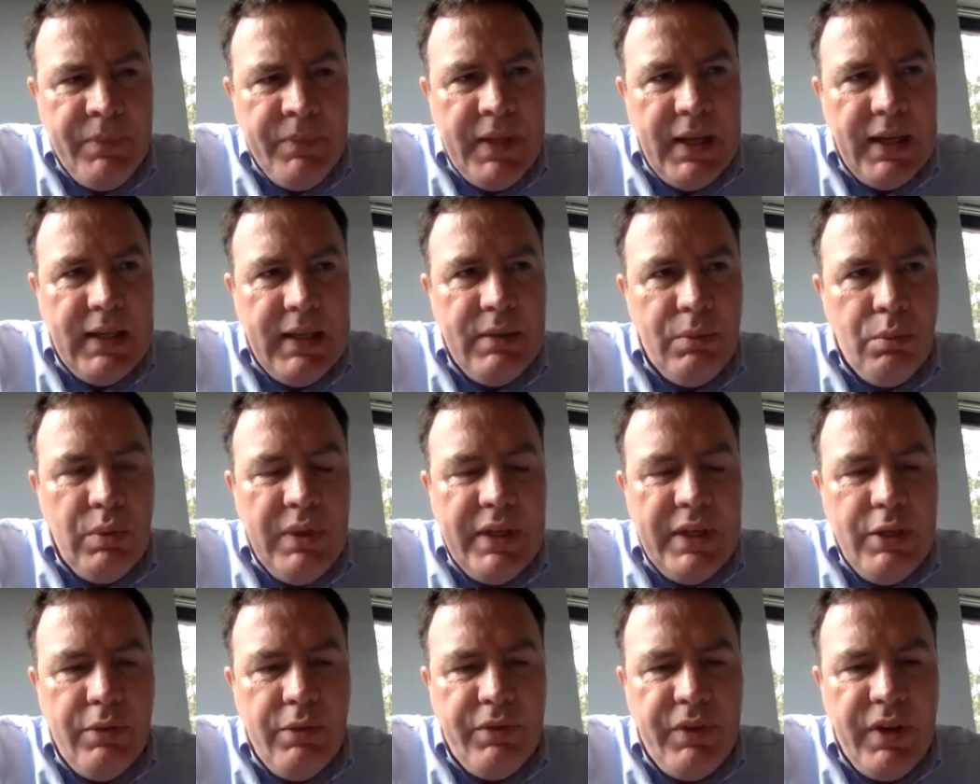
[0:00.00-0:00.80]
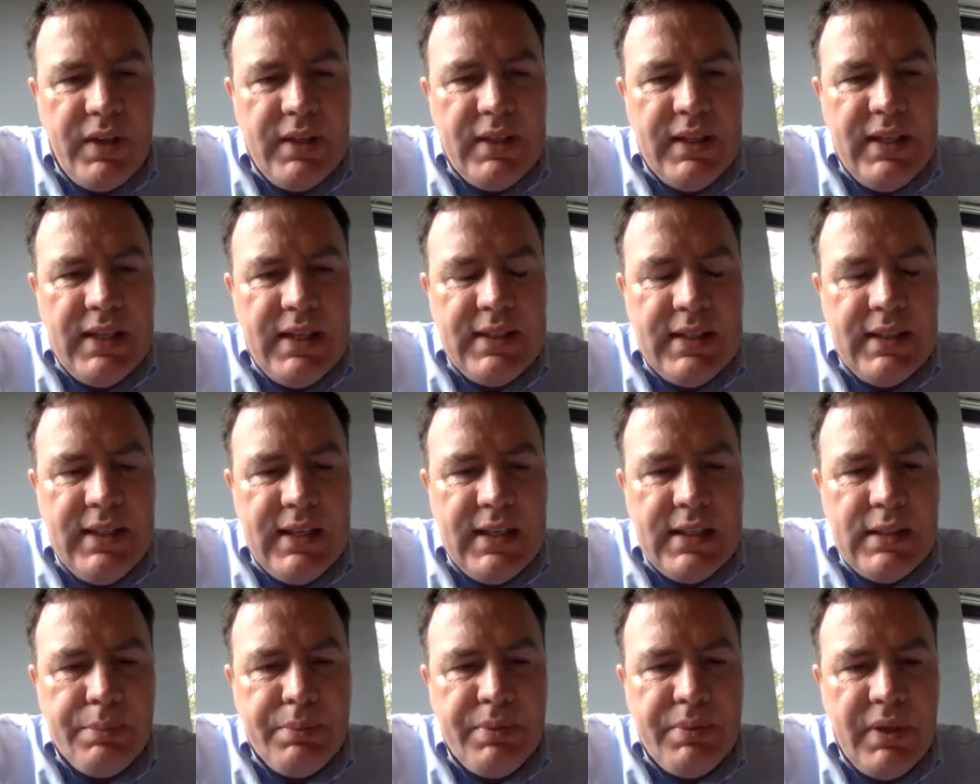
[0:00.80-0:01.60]
And when you've got less and
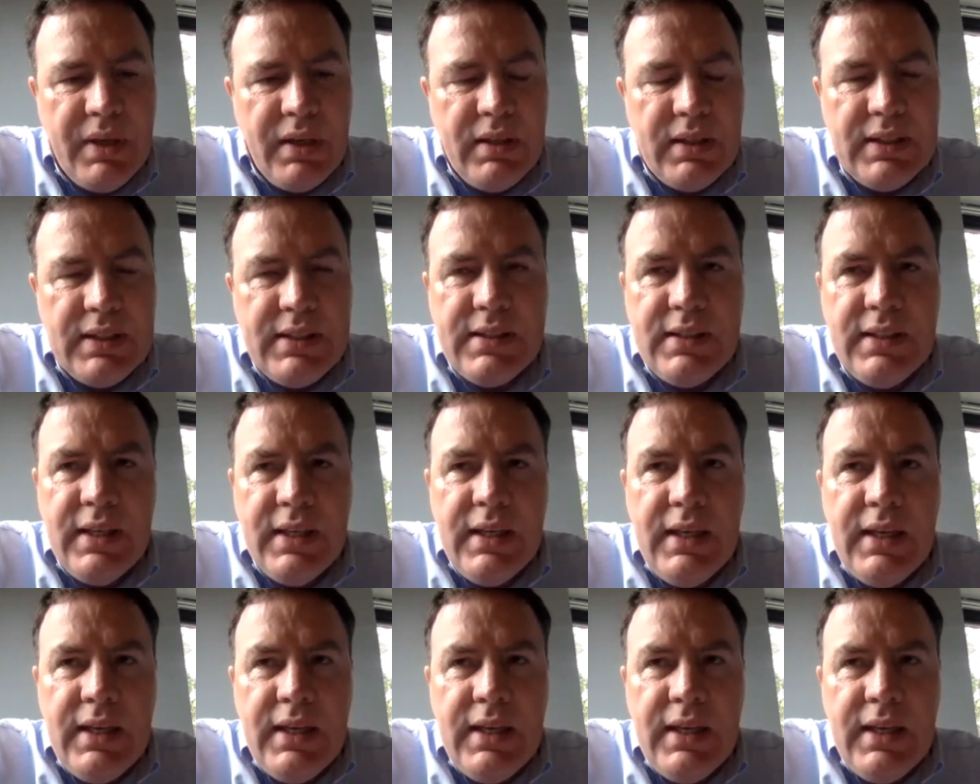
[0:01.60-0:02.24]
less products,